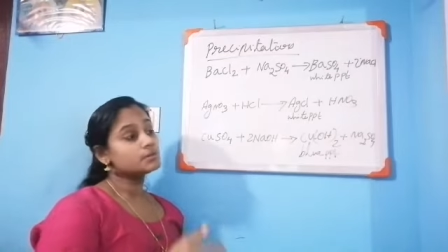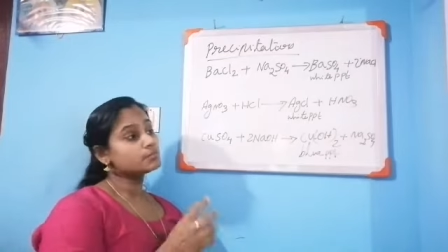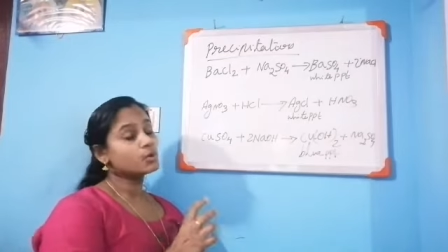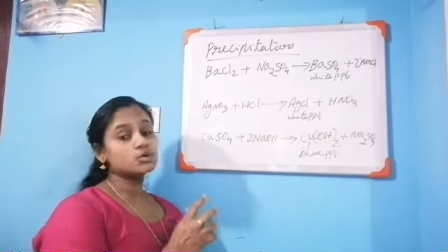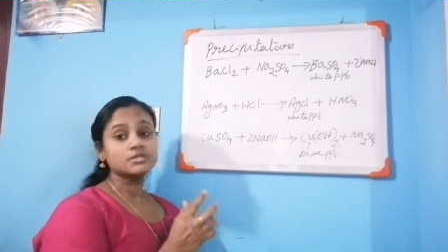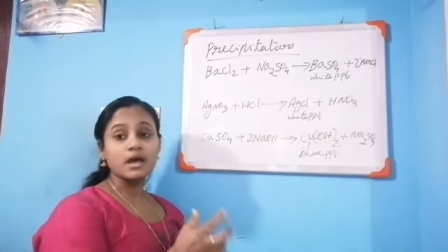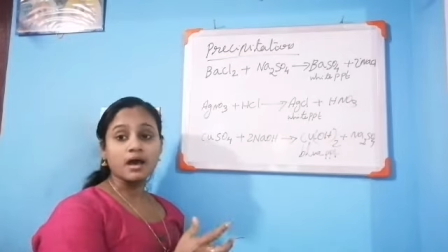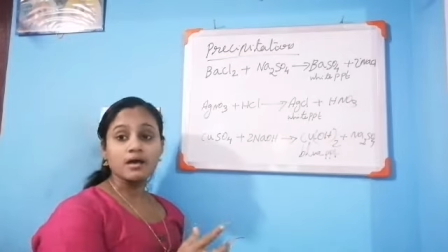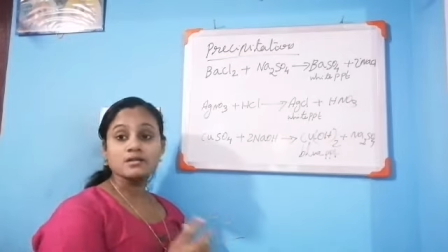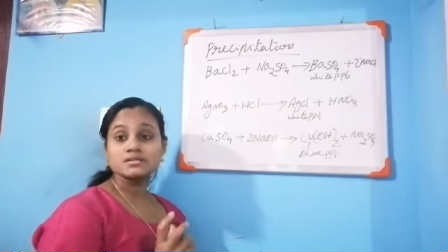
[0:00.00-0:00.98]
Both
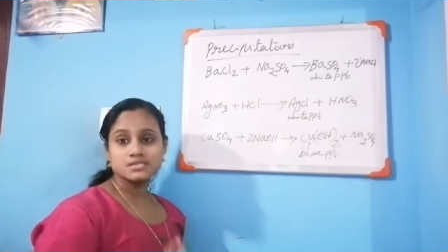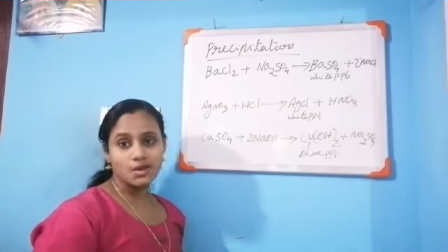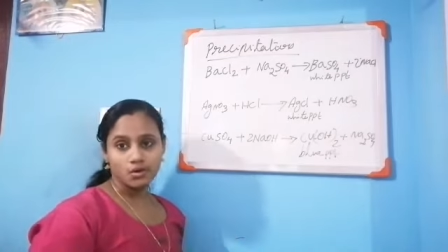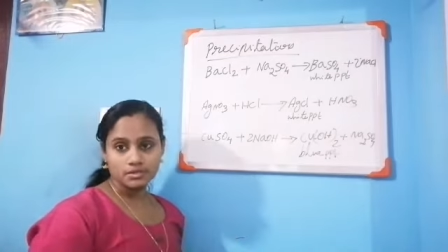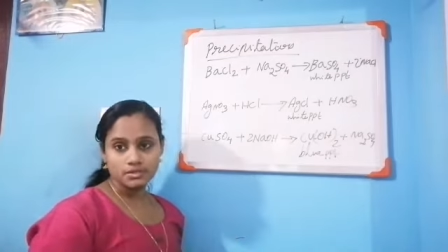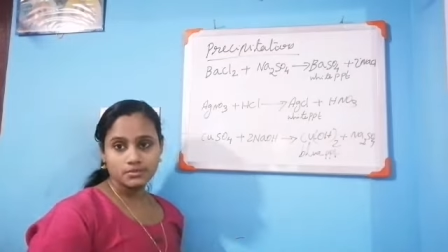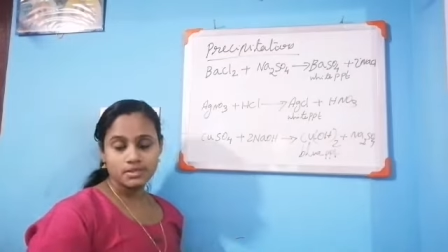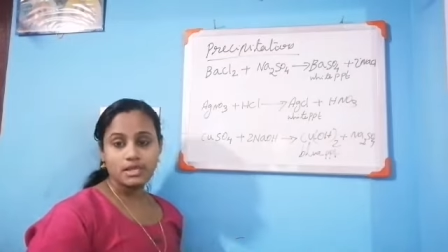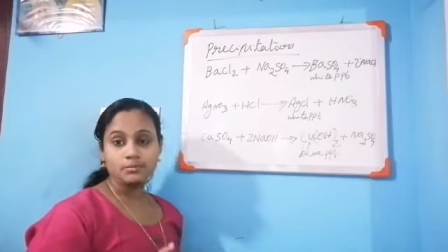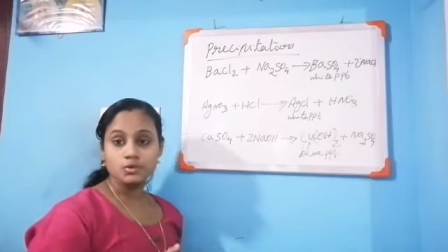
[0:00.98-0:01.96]
are salt.
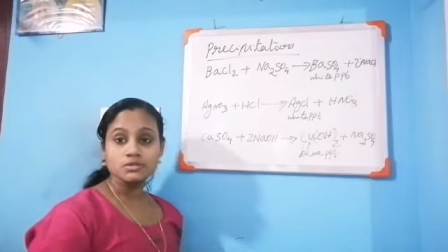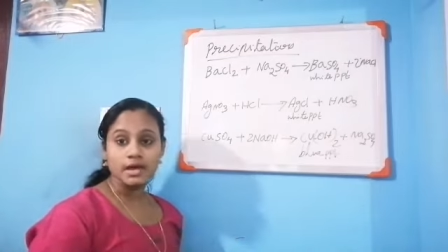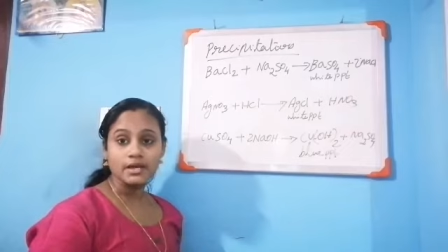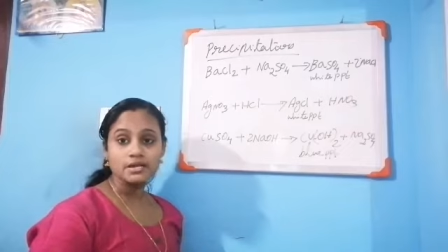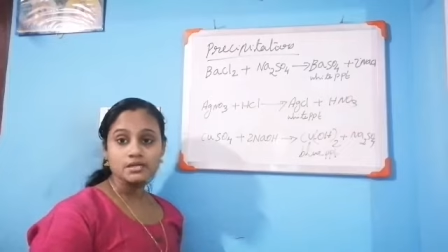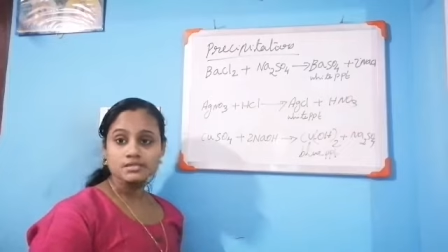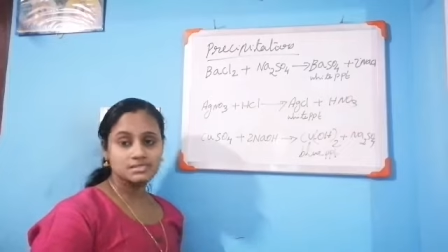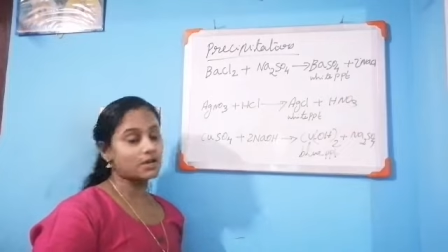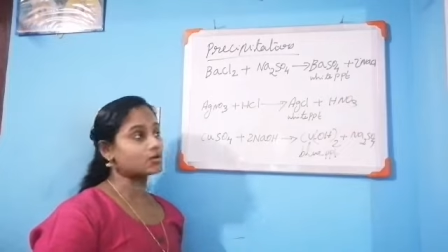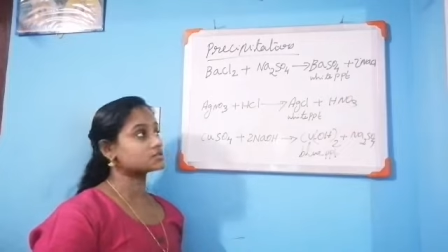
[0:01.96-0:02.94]
Okay, both are
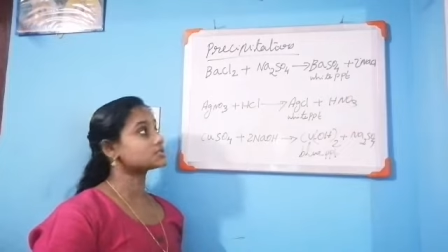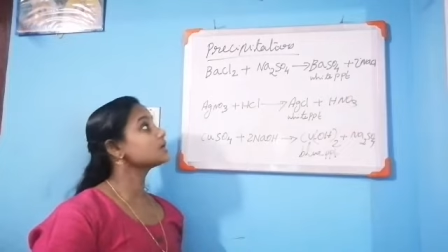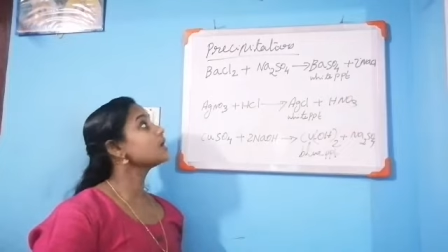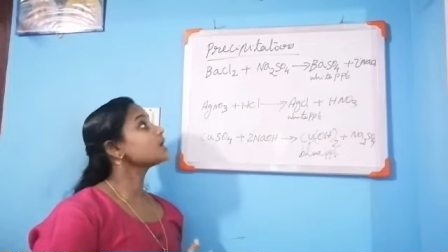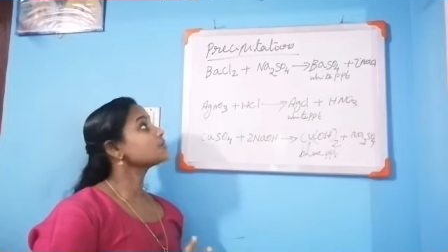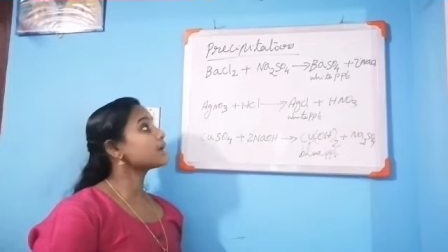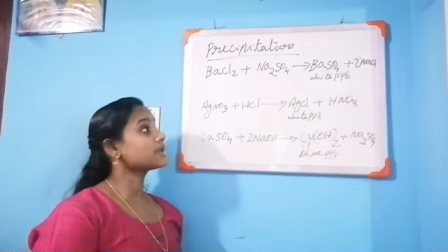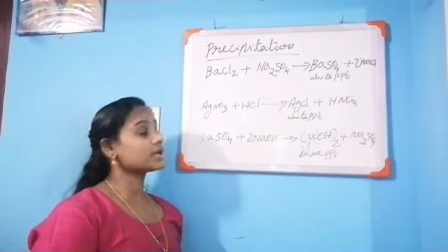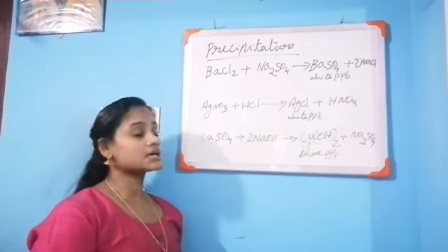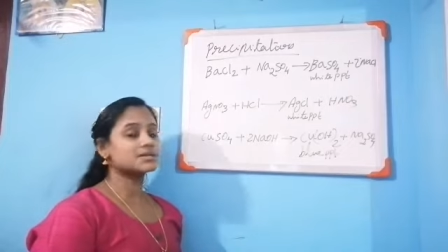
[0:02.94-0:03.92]
salt.
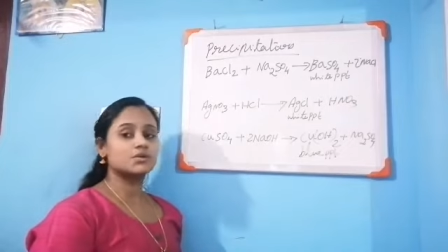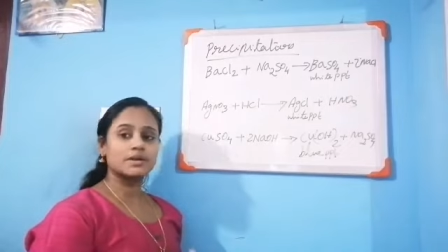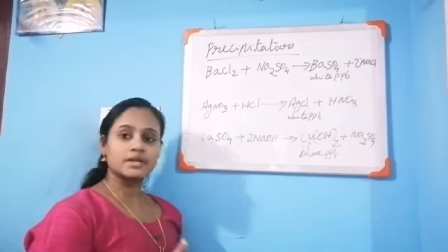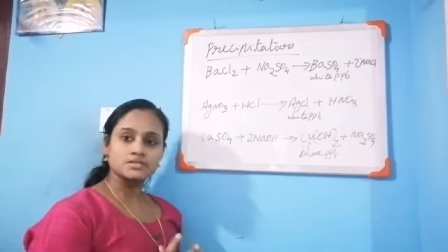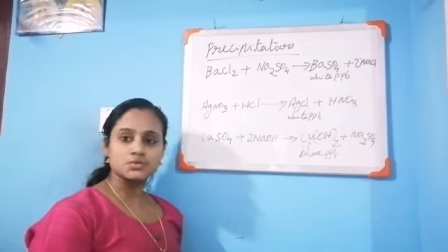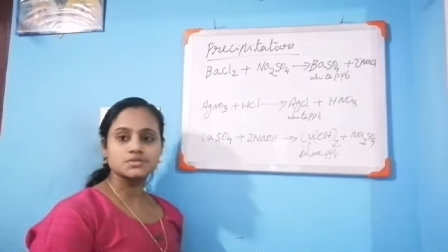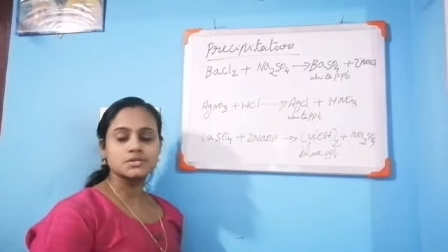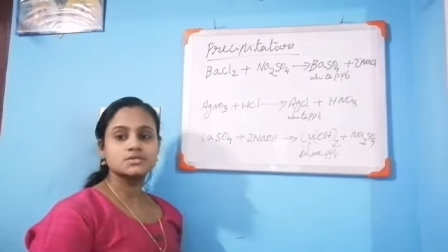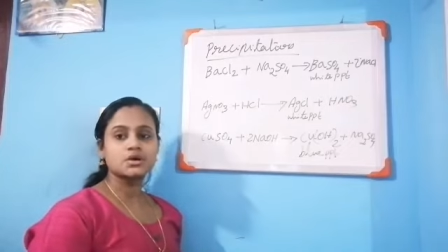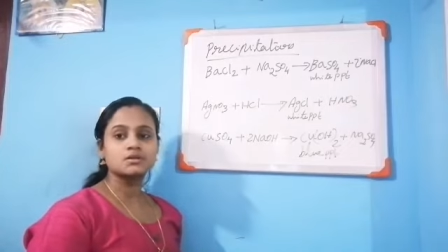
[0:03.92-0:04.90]
Barium chloride is also
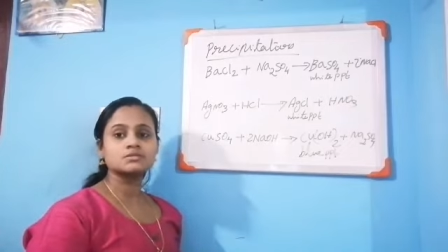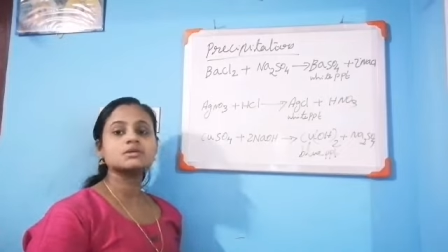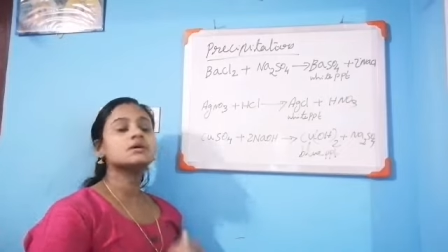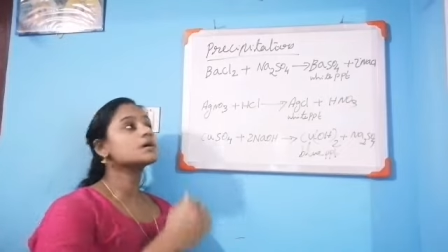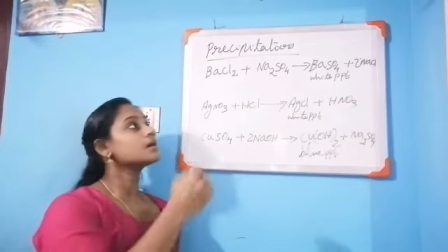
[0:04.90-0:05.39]
a salt.